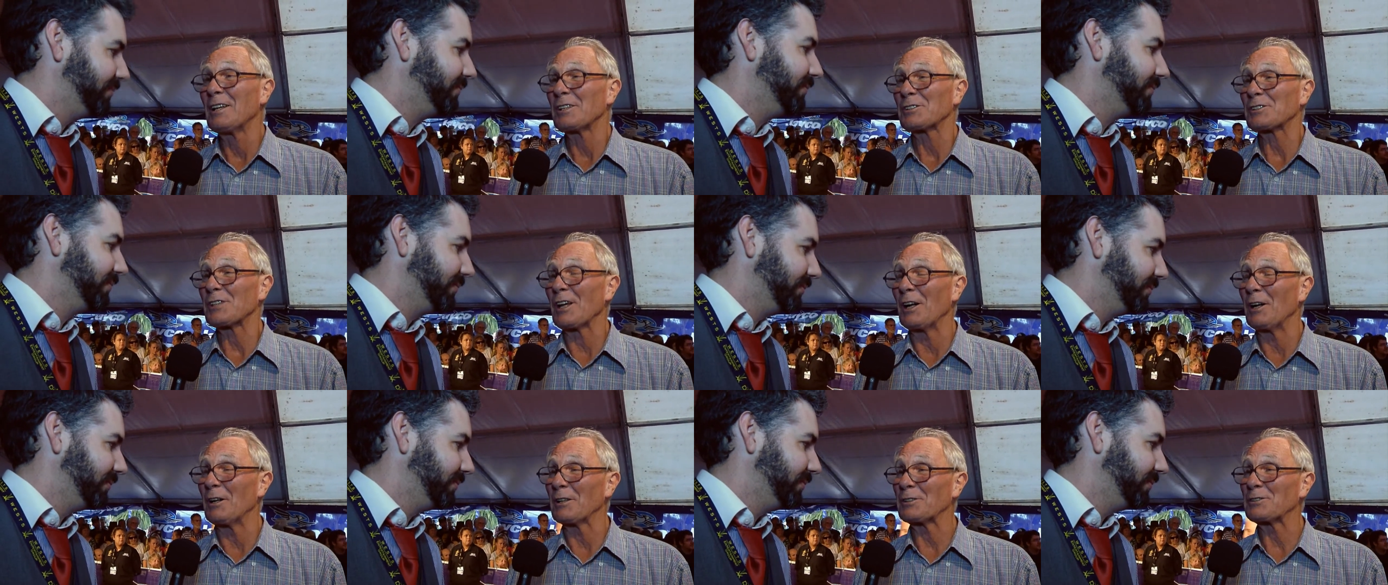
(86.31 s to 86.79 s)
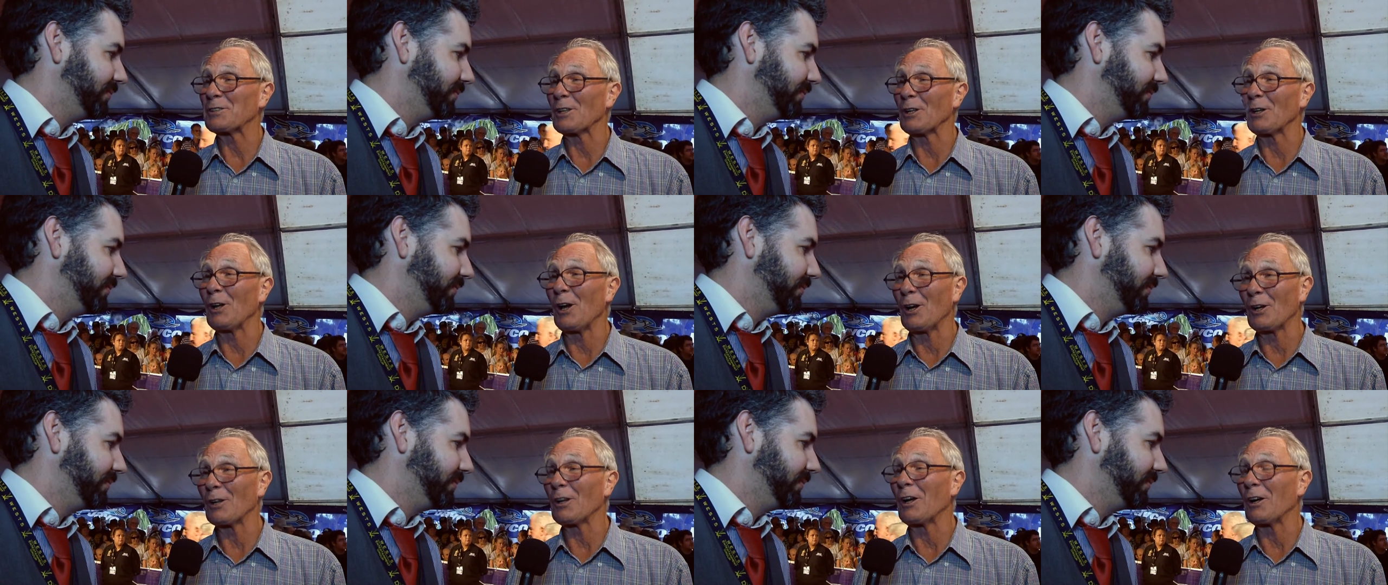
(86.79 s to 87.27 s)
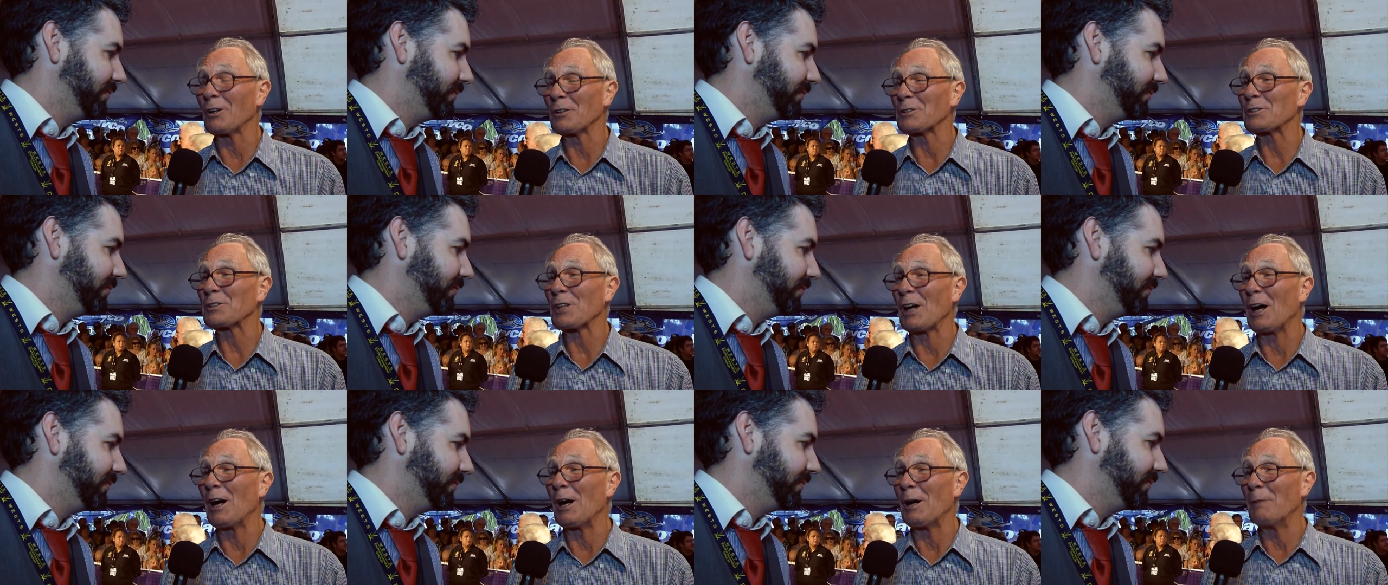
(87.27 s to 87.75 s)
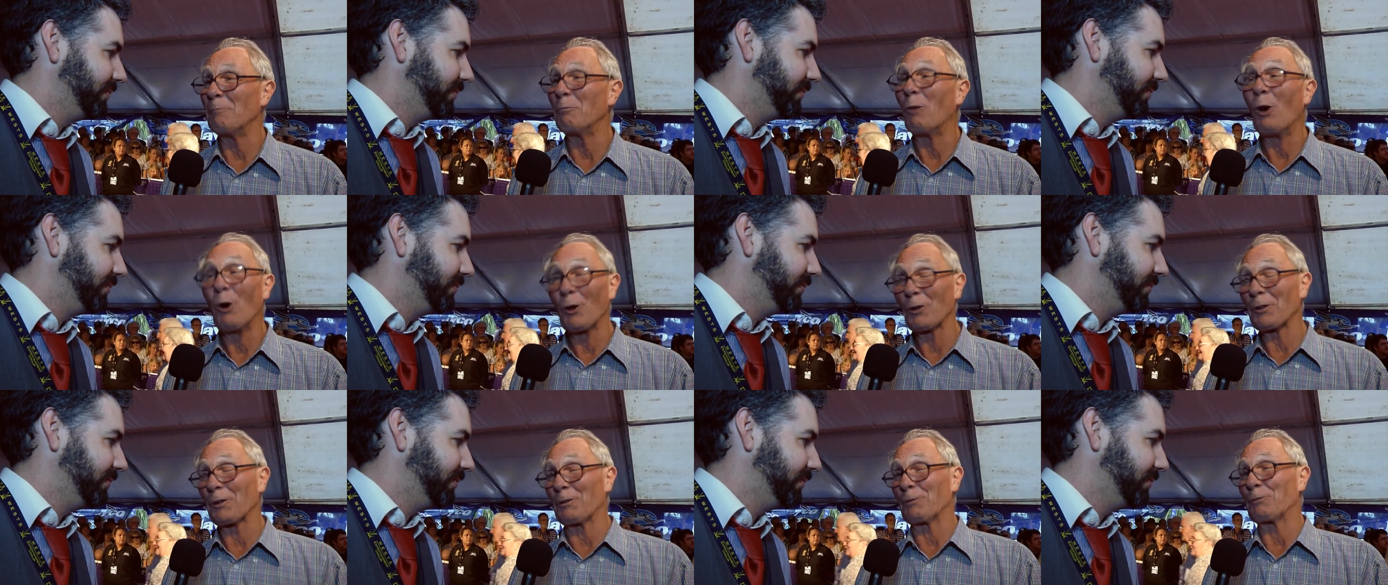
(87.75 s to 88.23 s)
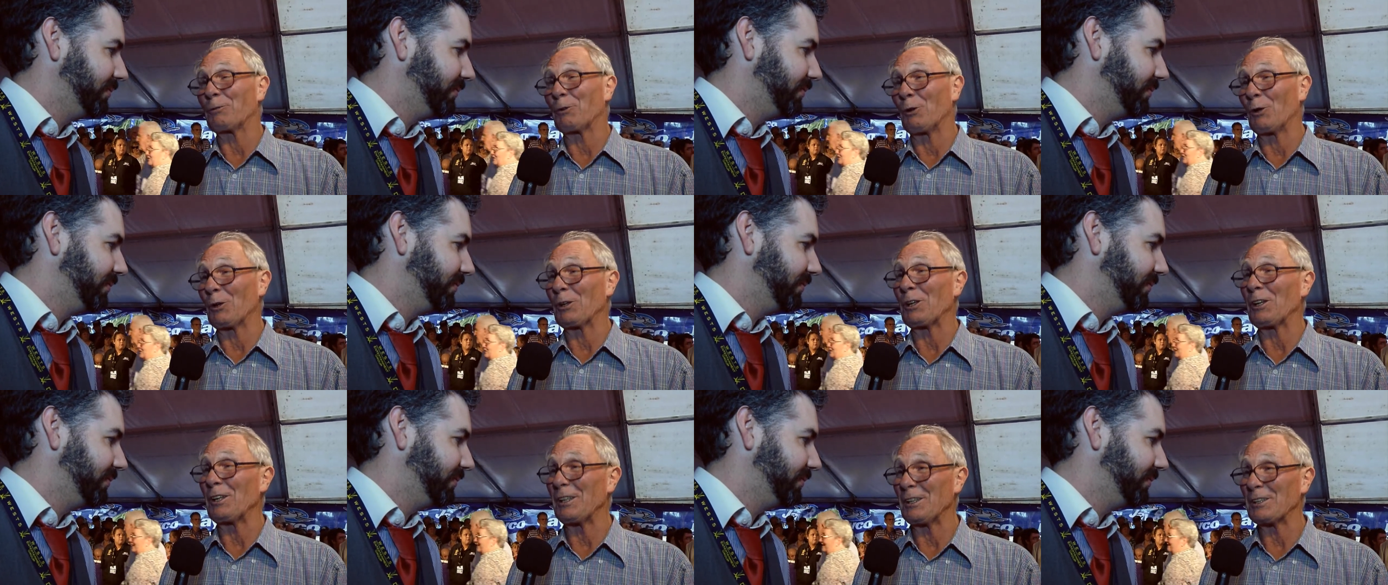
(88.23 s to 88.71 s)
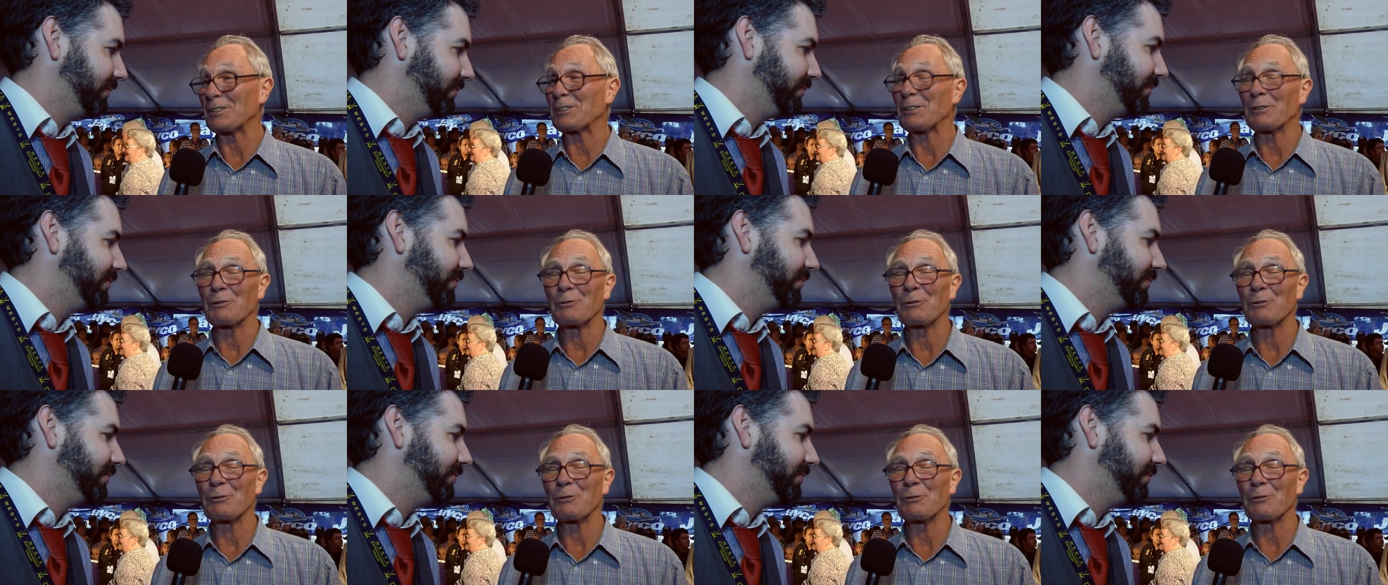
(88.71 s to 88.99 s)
Speaker 1: So it's a long, long time, more than forty years in